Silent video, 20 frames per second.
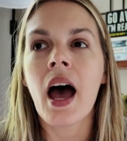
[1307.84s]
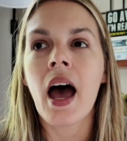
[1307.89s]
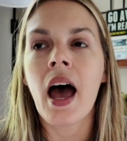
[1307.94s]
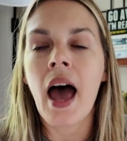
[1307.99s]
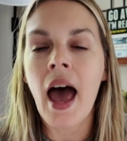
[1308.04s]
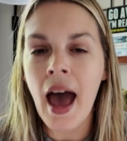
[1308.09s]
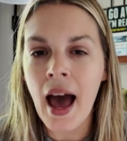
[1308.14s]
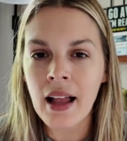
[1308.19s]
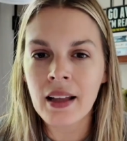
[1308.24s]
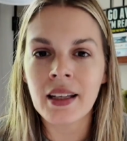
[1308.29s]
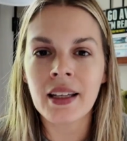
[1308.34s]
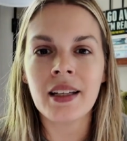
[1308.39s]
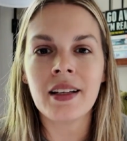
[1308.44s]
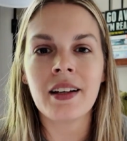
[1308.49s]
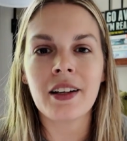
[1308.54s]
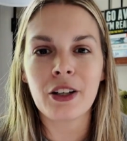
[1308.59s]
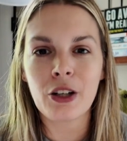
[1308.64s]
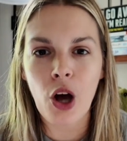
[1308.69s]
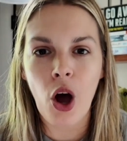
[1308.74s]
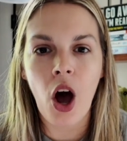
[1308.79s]
Helen
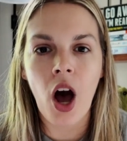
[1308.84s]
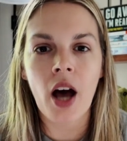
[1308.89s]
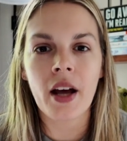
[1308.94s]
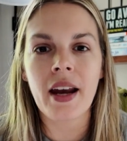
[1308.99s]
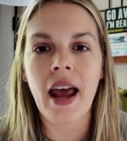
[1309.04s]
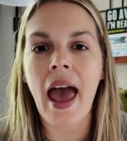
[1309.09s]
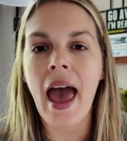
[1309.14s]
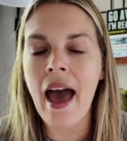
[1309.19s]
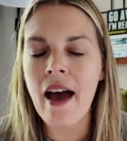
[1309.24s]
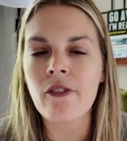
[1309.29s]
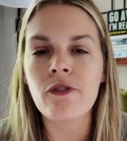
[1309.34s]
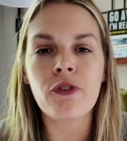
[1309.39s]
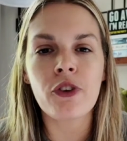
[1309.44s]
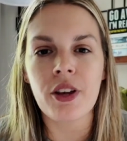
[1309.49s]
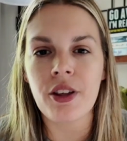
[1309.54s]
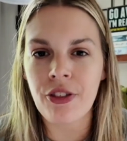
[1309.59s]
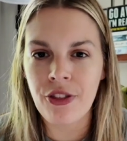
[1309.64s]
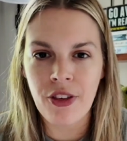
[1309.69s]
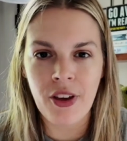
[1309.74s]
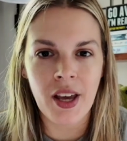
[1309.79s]
got
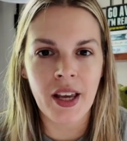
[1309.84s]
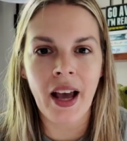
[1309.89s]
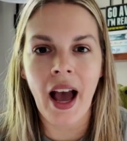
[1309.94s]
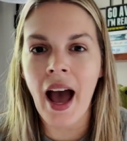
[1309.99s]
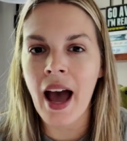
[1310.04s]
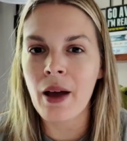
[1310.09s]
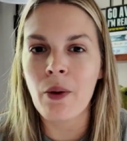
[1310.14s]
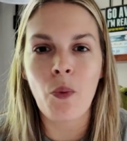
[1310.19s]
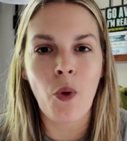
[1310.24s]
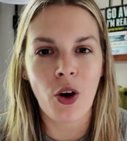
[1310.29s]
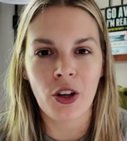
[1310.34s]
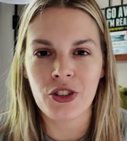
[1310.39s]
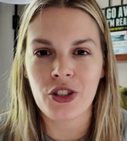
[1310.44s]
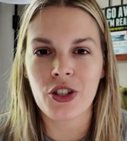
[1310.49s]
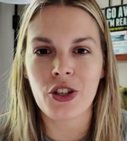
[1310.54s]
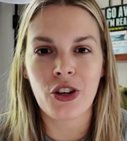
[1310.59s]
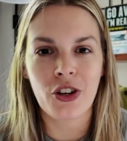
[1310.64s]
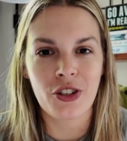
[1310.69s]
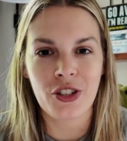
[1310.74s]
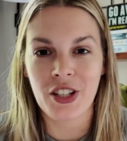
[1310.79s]
everything I
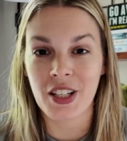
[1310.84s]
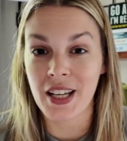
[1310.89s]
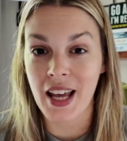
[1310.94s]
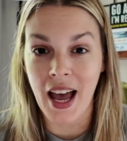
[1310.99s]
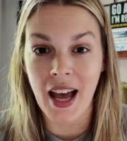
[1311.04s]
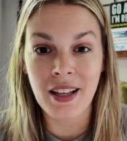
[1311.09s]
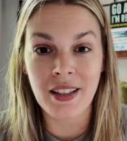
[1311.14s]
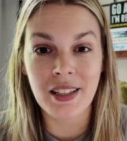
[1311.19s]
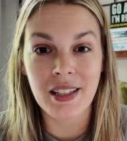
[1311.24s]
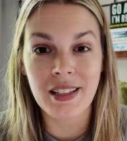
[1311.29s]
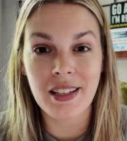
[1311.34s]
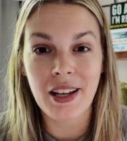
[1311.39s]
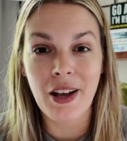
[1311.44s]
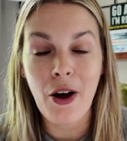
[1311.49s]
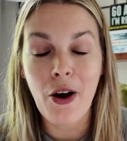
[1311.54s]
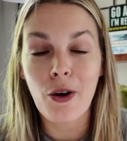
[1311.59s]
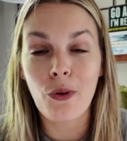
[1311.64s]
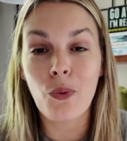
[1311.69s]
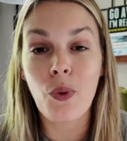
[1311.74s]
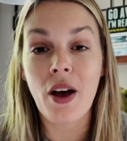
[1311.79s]
wanted her to get,
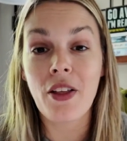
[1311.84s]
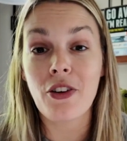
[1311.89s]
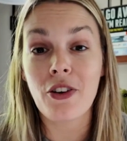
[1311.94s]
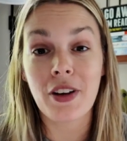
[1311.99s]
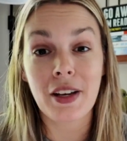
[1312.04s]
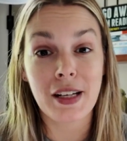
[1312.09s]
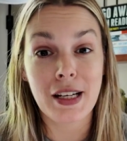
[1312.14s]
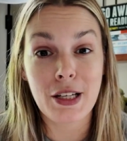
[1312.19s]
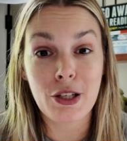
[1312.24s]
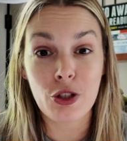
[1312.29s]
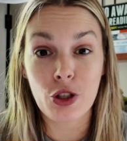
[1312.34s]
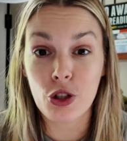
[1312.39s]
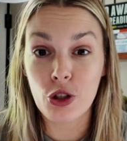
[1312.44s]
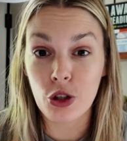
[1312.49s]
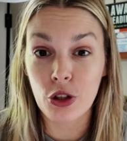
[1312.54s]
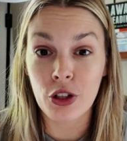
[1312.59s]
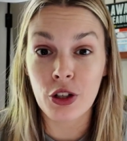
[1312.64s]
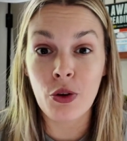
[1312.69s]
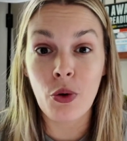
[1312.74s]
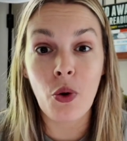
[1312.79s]
whether it is
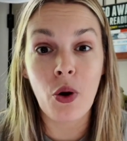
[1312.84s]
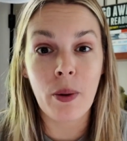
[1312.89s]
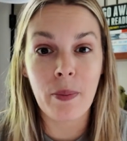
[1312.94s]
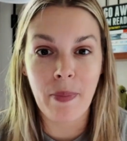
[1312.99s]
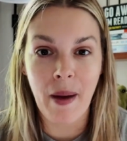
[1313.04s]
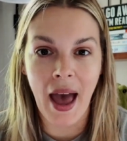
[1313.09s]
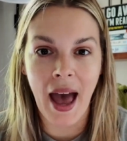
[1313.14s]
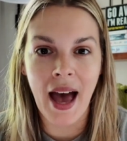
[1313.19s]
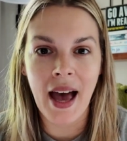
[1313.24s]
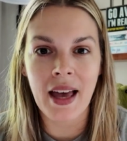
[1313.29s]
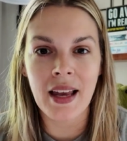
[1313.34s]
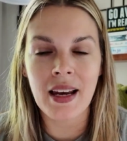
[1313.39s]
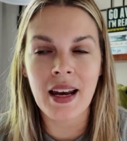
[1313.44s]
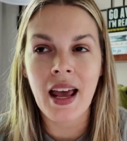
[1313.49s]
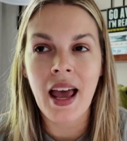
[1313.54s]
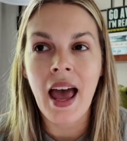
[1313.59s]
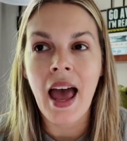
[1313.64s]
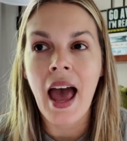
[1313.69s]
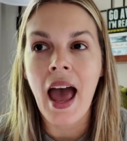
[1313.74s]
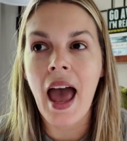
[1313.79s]
good or bad.
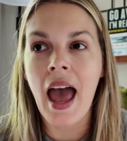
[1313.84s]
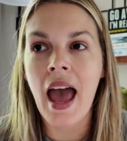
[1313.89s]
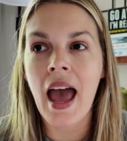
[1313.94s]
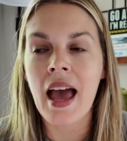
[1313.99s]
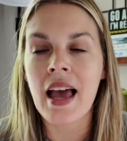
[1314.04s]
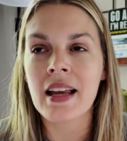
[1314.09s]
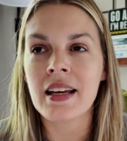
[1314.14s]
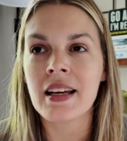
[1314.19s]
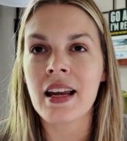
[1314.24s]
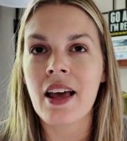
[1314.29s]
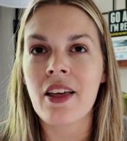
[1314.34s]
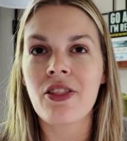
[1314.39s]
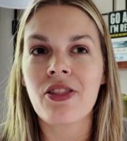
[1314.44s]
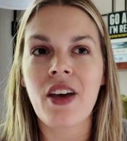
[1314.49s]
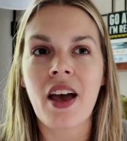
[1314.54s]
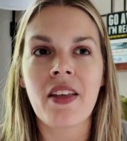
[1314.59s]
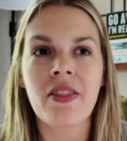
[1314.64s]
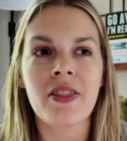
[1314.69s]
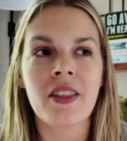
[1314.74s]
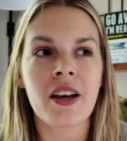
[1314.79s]
And
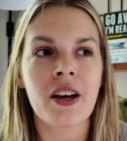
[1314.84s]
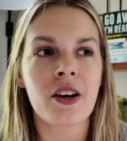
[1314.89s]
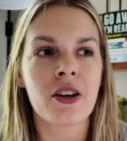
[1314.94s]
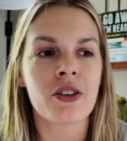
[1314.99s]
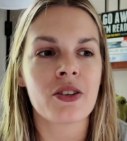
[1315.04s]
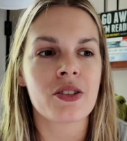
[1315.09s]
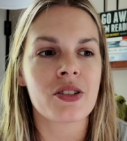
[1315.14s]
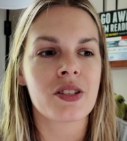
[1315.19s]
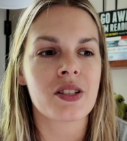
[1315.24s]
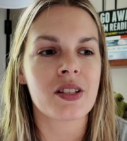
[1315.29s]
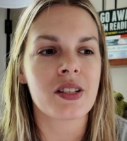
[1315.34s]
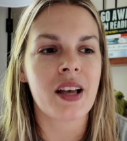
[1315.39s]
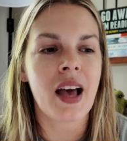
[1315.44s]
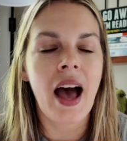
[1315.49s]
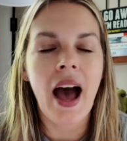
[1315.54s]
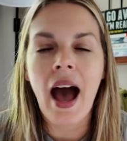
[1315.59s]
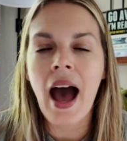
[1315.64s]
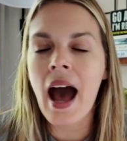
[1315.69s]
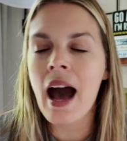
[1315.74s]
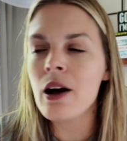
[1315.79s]
then there's
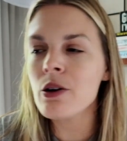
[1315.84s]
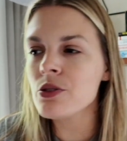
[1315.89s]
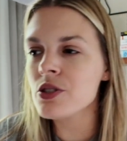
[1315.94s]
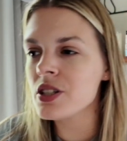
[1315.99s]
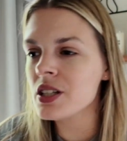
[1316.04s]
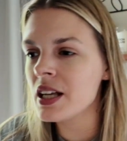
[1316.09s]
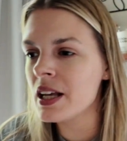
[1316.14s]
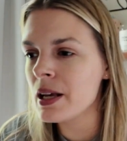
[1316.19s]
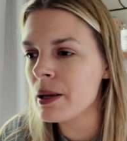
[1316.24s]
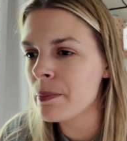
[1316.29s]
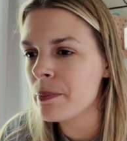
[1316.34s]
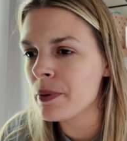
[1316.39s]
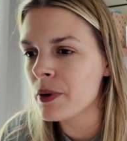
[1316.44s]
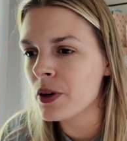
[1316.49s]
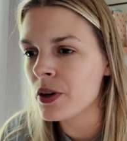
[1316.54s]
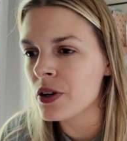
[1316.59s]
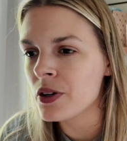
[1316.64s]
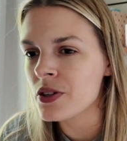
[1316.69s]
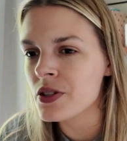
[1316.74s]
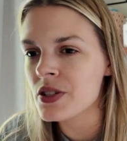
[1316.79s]

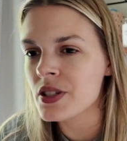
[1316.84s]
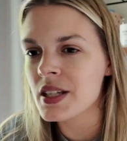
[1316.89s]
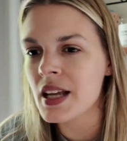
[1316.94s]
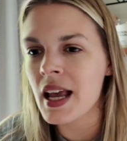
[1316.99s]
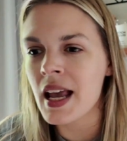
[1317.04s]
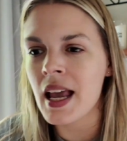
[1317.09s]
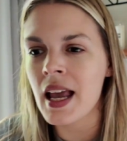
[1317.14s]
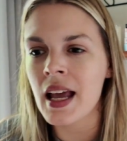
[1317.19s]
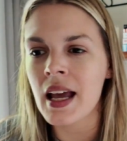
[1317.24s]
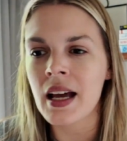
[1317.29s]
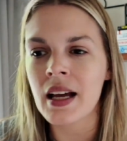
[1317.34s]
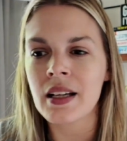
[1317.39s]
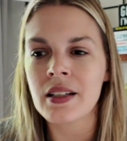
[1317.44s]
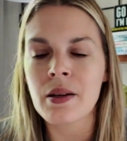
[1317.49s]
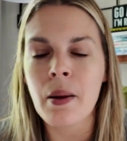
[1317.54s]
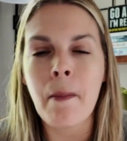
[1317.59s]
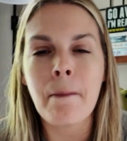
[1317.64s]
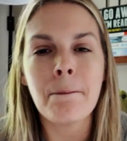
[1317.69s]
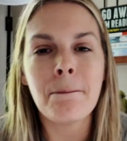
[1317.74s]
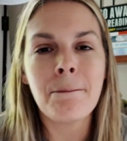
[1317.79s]
housekeepers
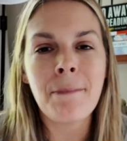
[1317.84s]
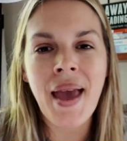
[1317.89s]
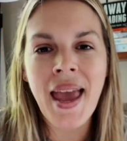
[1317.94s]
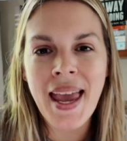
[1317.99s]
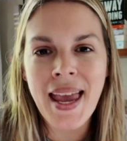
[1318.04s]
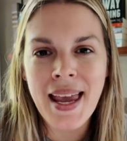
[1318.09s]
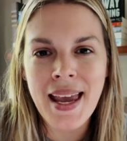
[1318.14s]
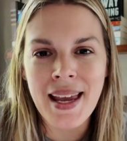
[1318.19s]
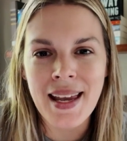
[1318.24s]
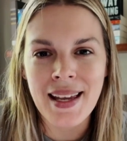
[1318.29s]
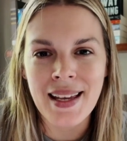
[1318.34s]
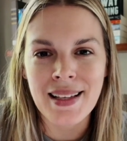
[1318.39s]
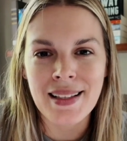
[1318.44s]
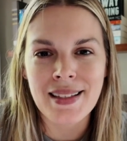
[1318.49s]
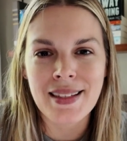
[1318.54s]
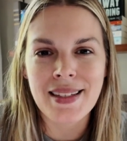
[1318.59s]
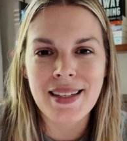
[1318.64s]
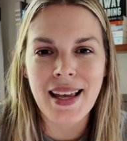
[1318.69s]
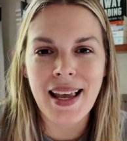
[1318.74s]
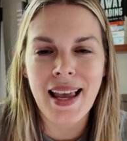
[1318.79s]
and
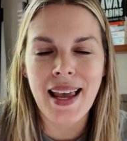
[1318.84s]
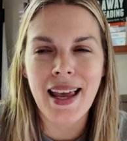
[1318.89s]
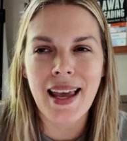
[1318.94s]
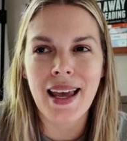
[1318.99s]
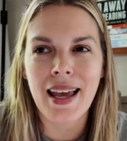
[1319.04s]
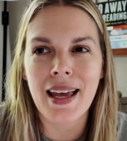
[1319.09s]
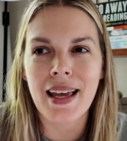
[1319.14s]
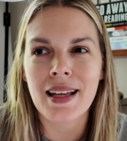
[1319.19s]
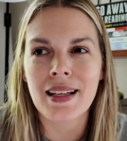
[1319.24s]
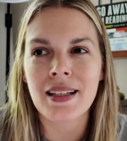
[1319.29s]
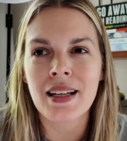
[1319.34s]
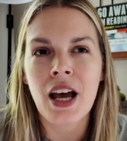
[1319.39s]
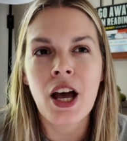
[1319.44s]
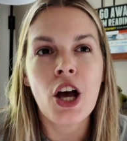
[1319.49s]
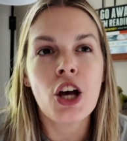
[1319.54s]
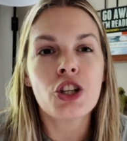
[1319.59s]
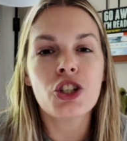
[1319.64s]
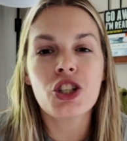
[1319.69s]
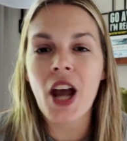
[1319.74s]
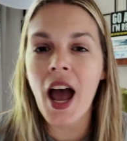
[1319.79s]
maids and
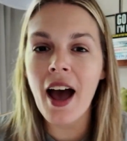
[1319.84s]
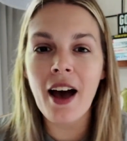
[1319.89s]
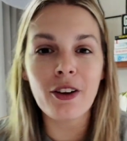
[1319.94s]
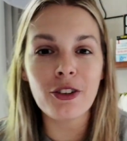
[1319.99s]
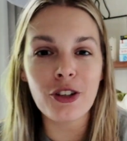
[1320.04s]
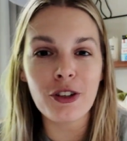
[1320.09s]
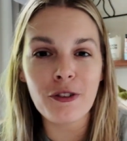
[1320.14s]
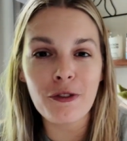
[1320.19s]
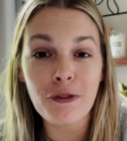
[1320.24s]
childhood